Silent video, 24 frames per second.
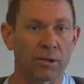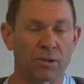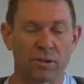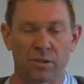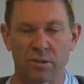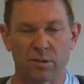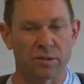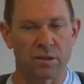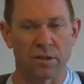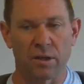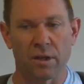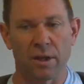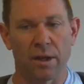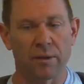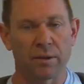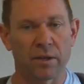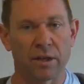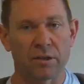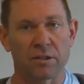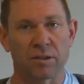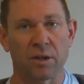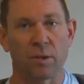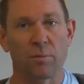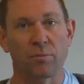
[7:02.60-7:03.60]
just, you know,
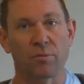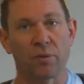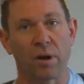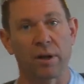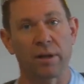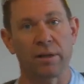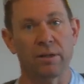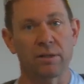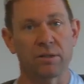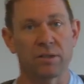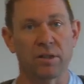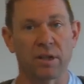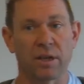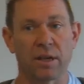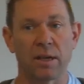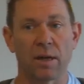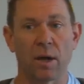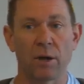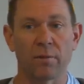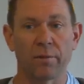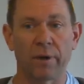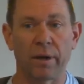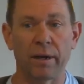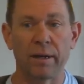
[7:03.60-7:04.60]
gets your brain ticking
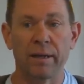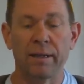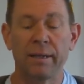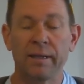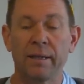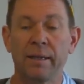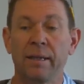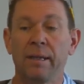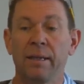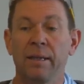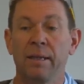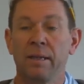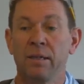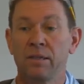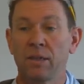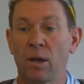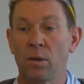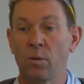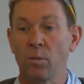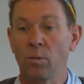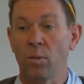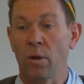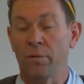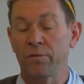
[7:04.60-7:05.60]
over.
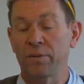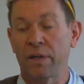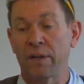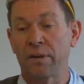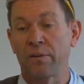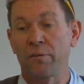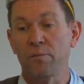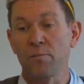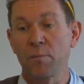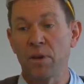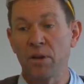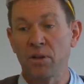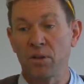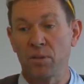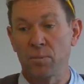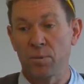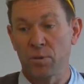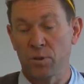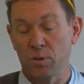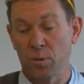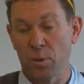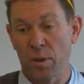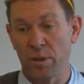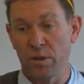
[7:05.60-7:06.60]
So what I've done, I've measured
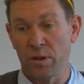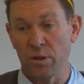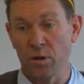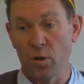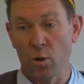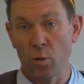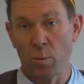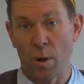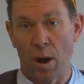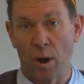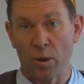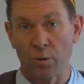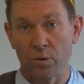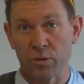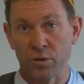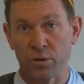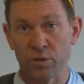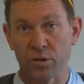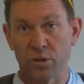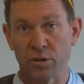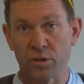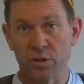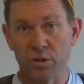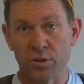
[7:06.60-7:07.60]
between the new
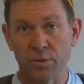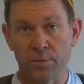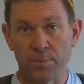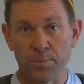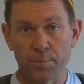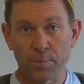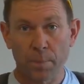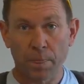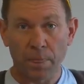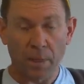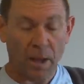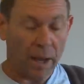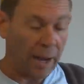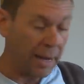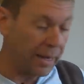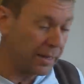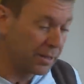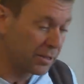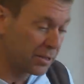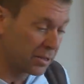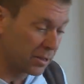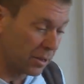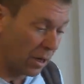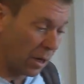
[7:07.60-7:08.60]
posts.
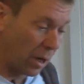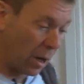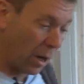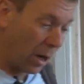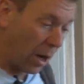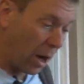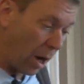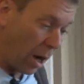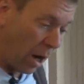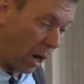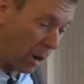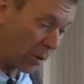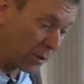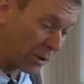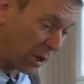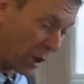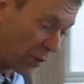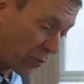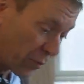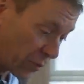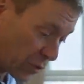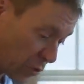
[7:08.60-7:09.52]
And I would go for